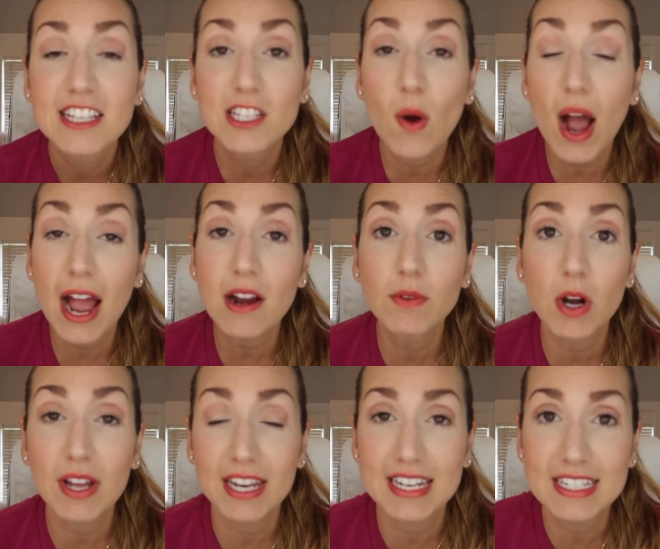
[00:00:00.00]
So I
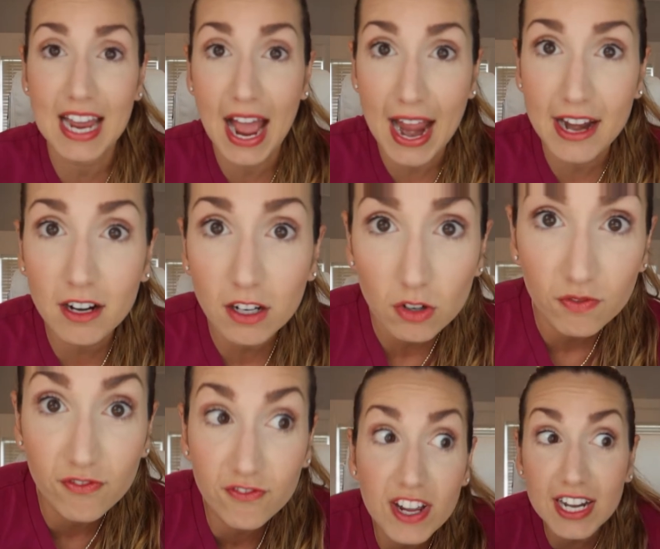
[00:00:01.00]
wrote an entire
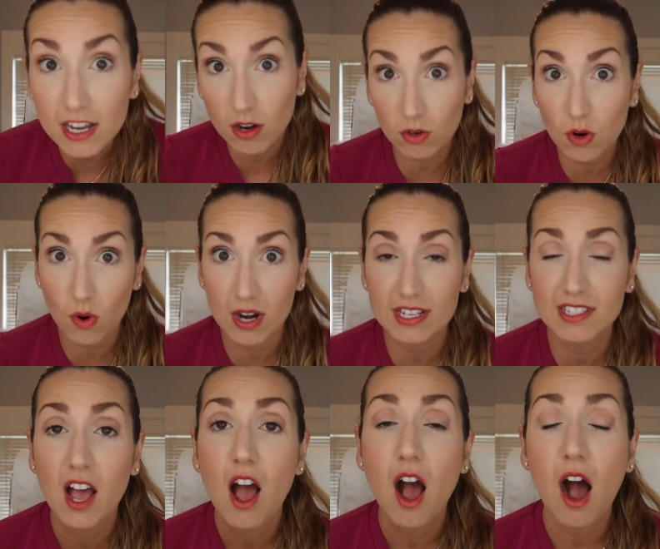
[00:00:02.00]
video
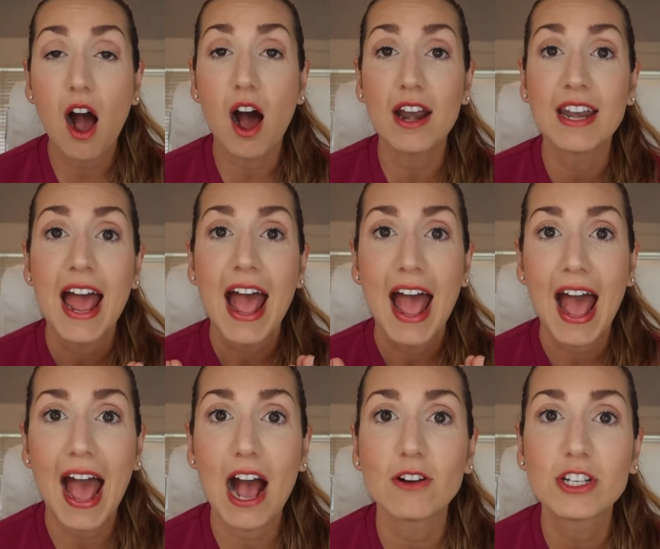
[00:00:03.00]
course on
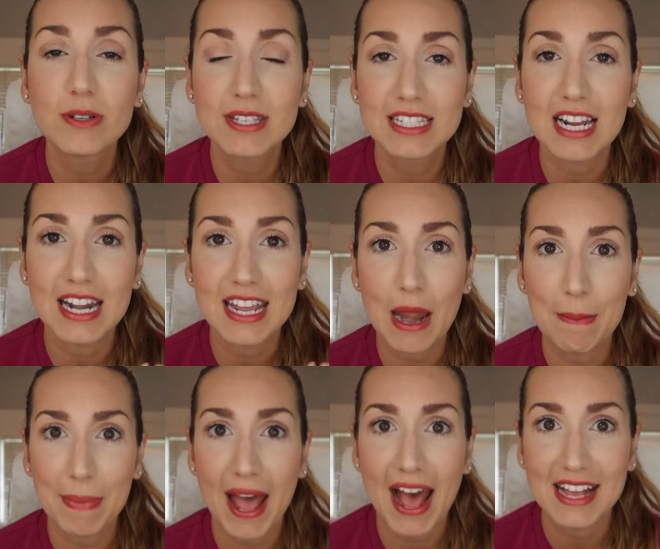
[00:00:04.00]
how to study
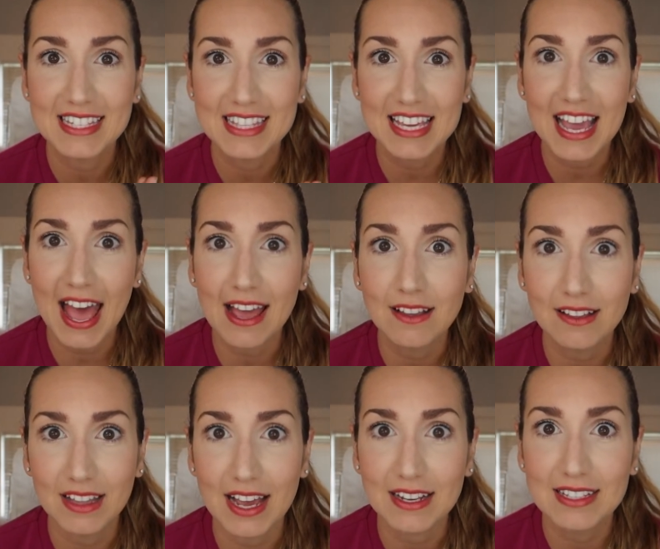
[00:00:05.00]
and pass the
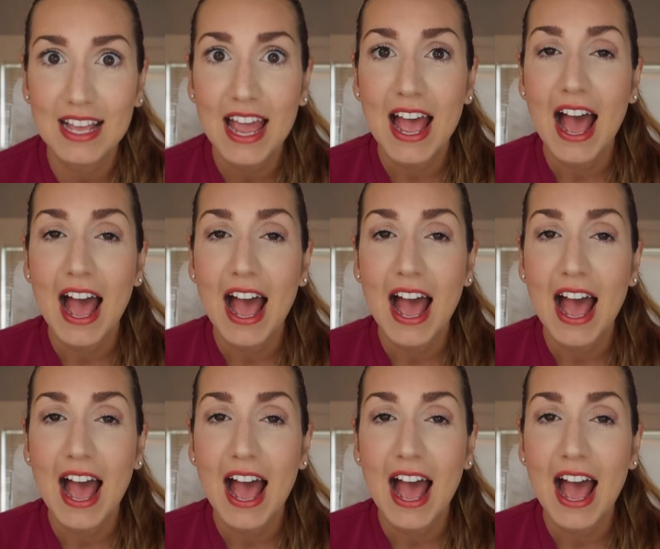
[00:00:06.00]
NCLEX.